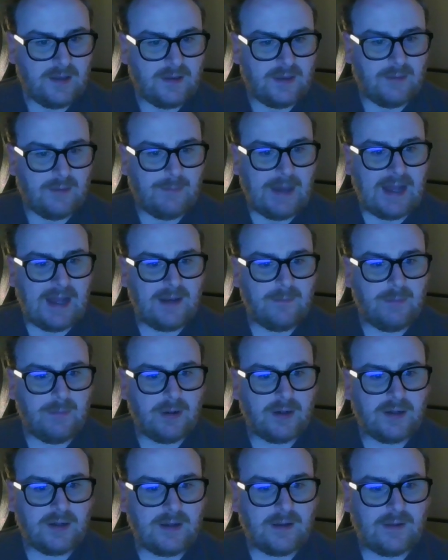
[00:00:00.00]
The
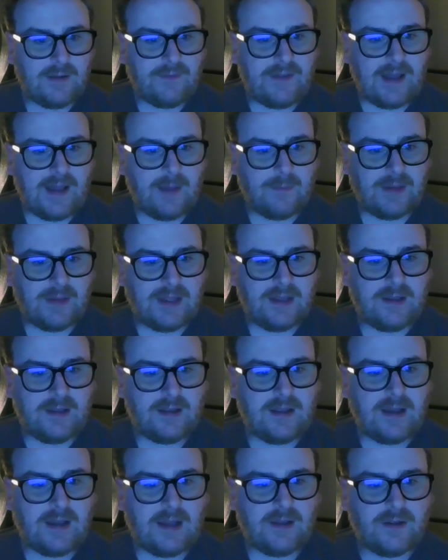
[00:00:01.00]
Babenberg family
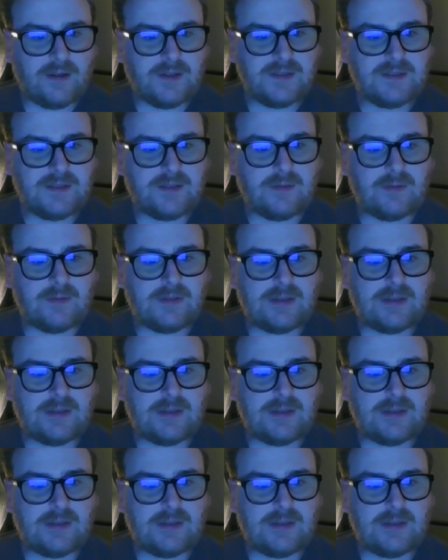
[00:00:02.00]
colors